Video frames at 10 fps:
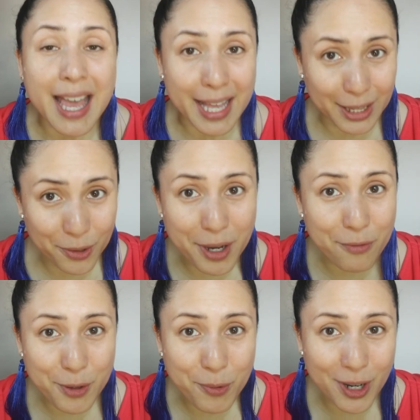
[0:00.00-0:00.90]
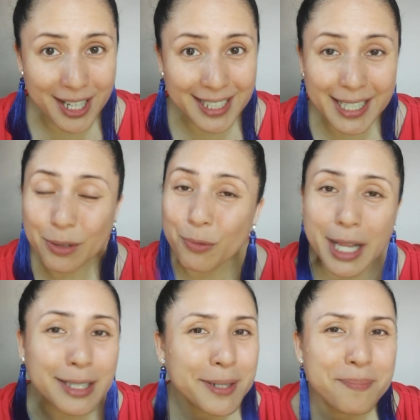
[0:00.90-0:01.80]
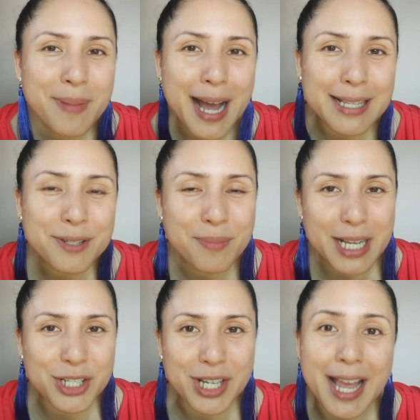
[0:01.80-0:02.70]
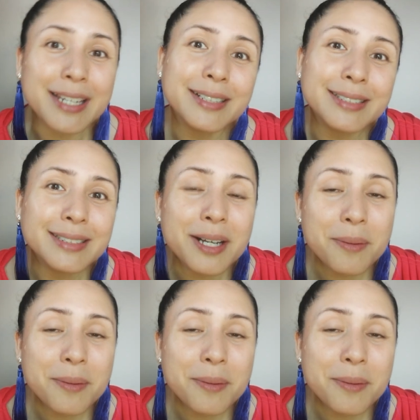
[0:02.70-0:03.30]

Hello everyone and welcome back to my channel.